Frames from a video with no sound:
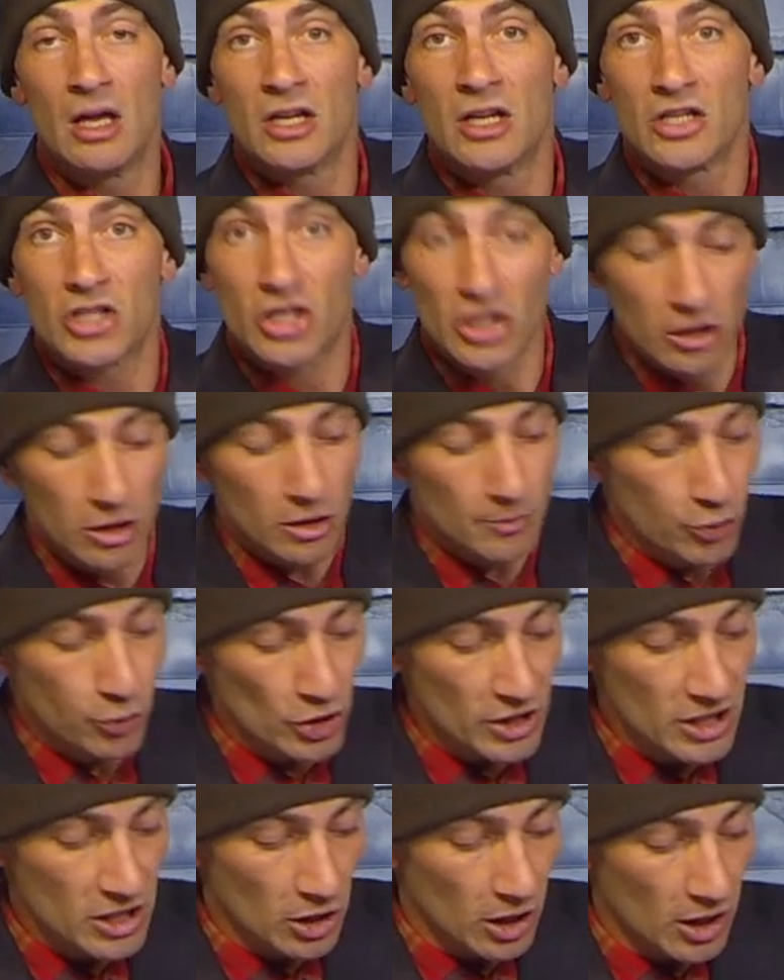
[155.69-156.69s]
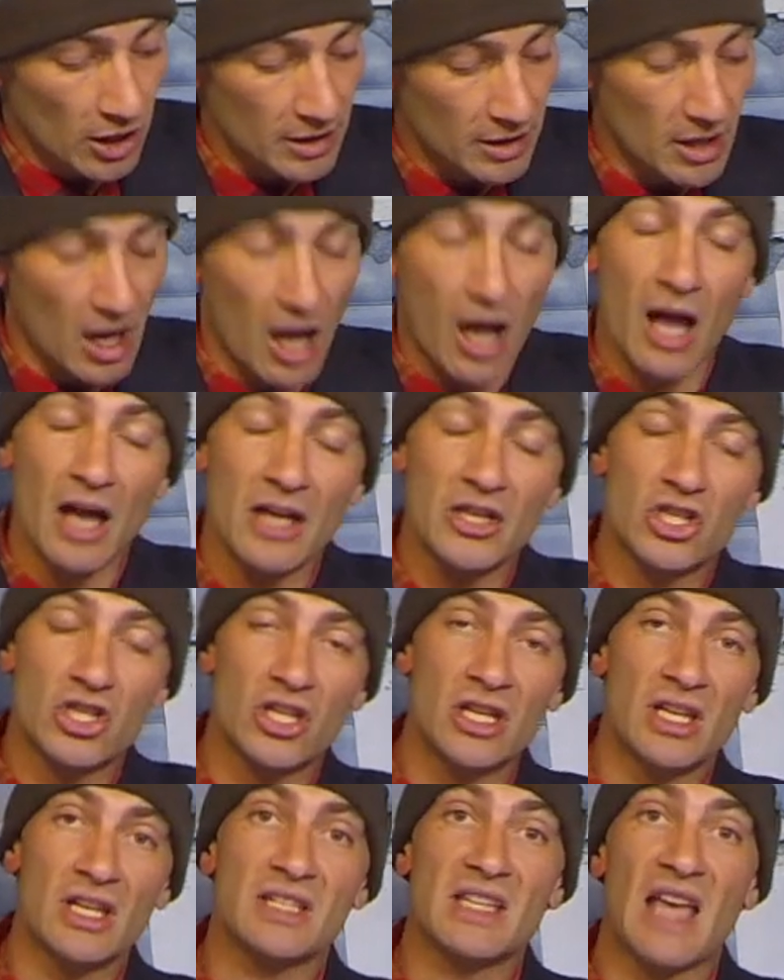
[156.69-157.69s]
She looked pretty good.
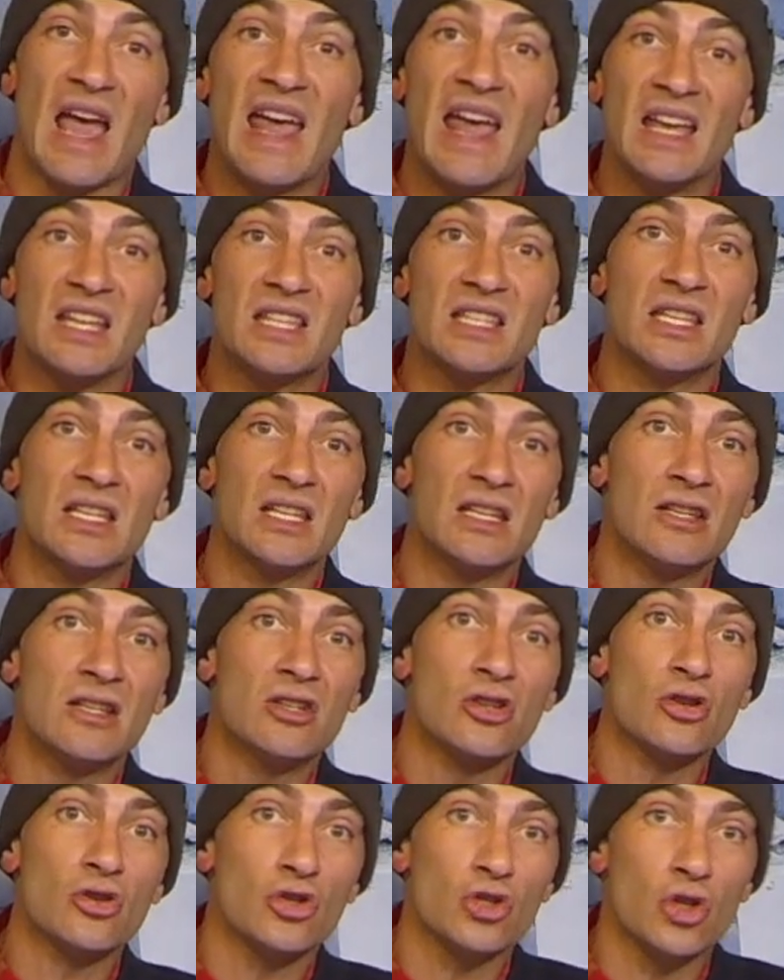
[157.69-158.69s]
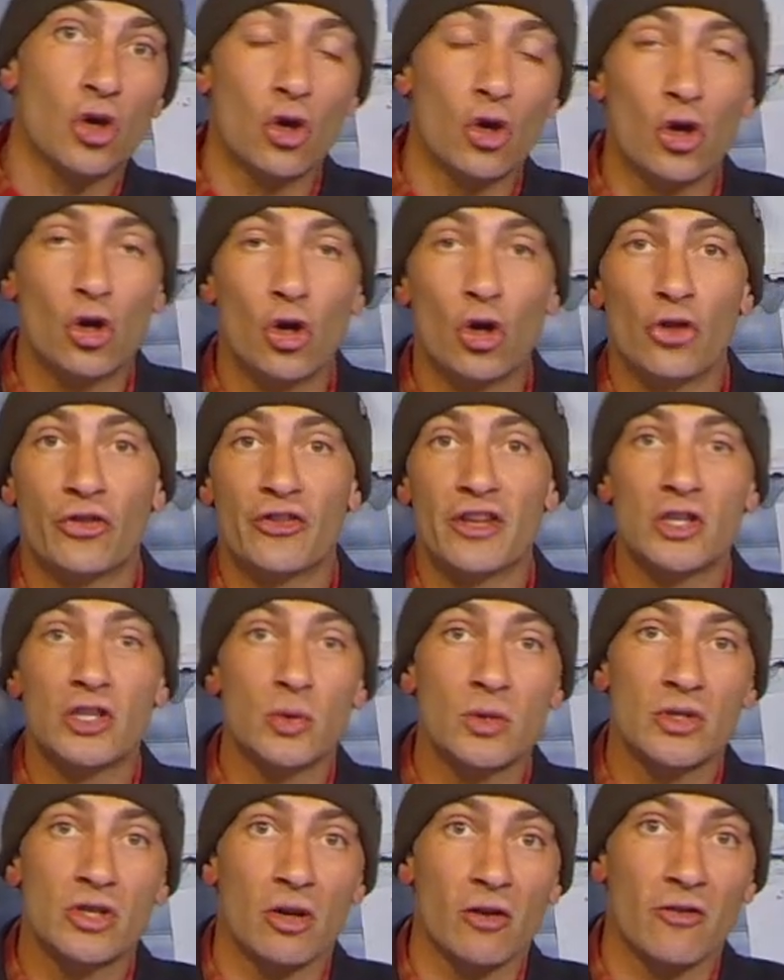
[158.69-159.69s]
She is 18 years old. This
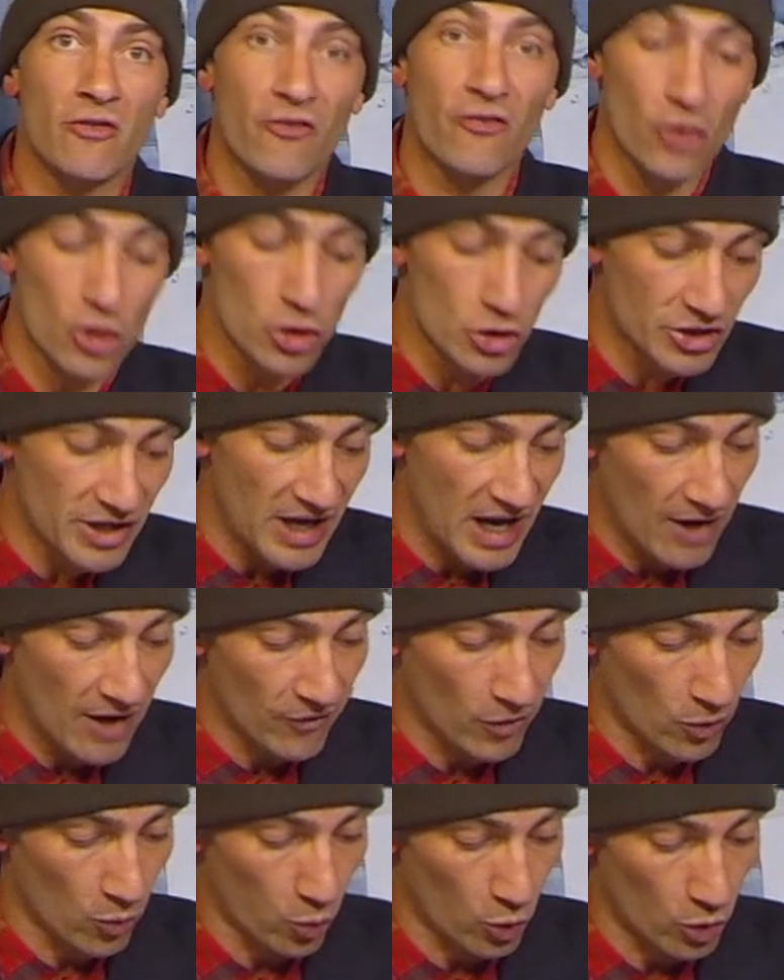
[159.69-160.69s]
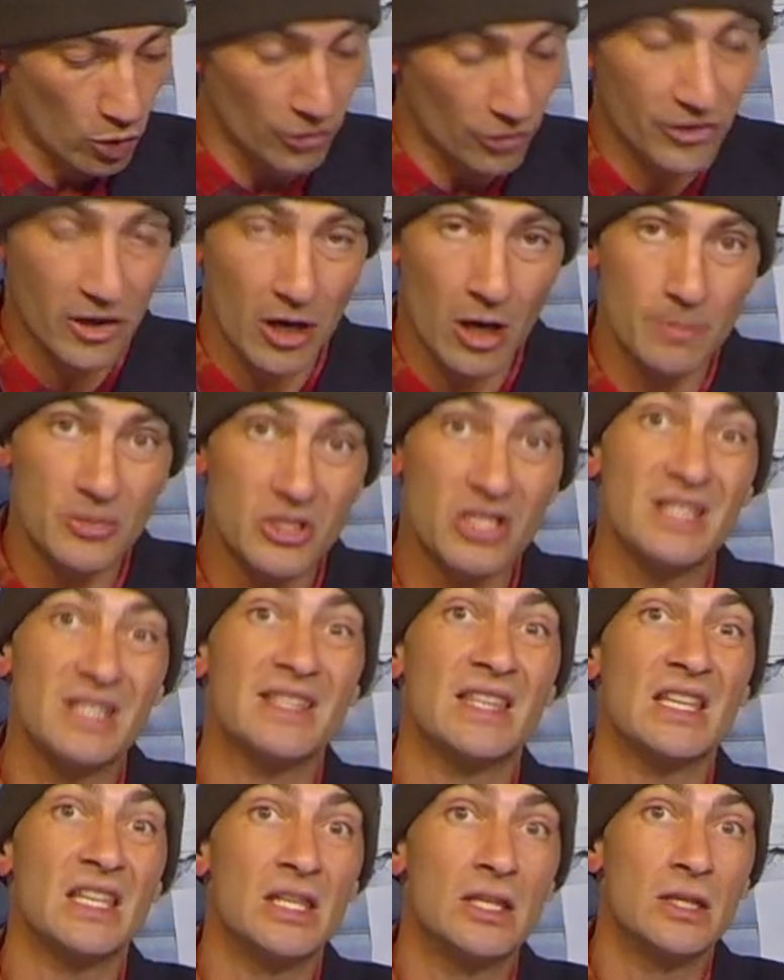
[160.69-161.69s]
was her first ever World Cup. She's
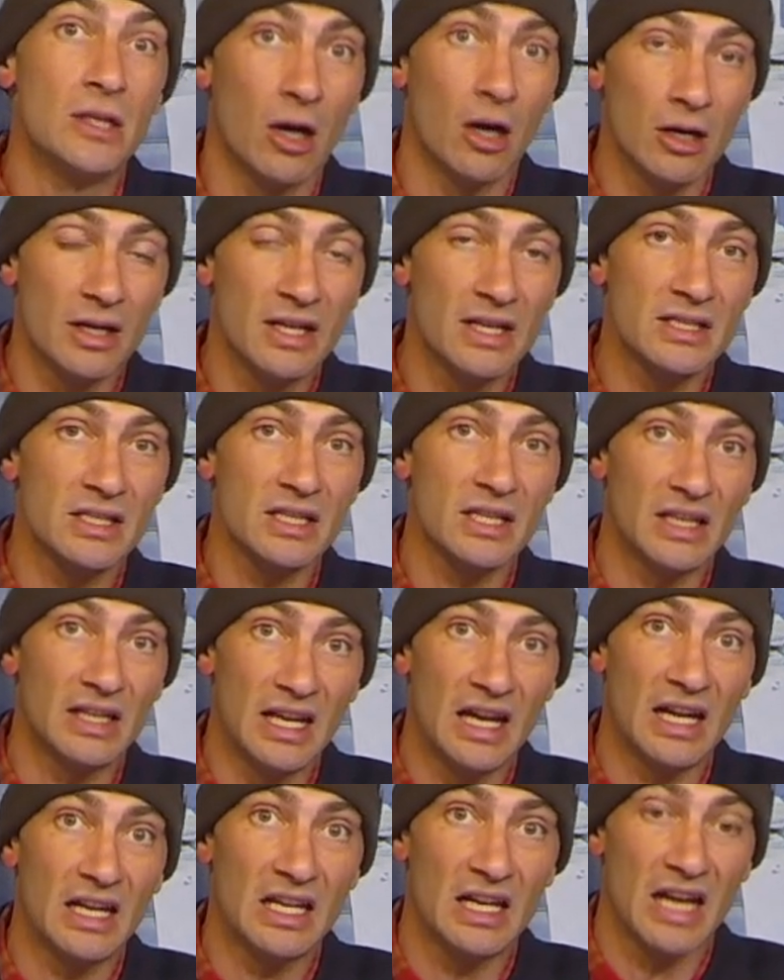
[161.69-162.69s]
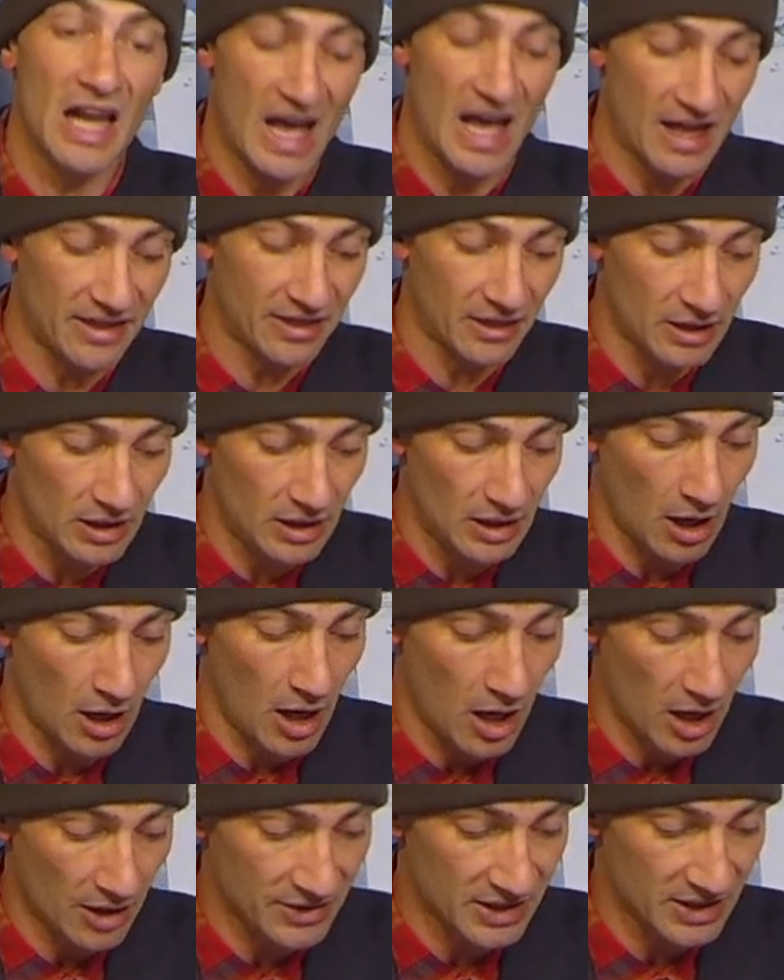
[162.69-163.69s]
the youngest Canadian athlete
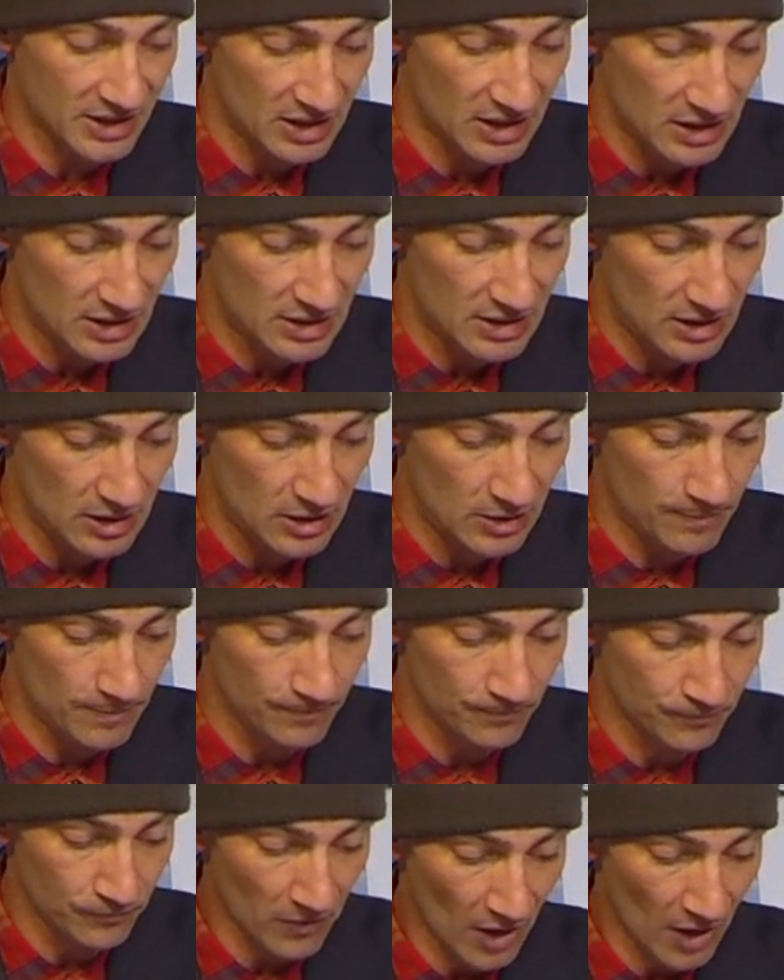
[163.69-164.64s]
on the ski team.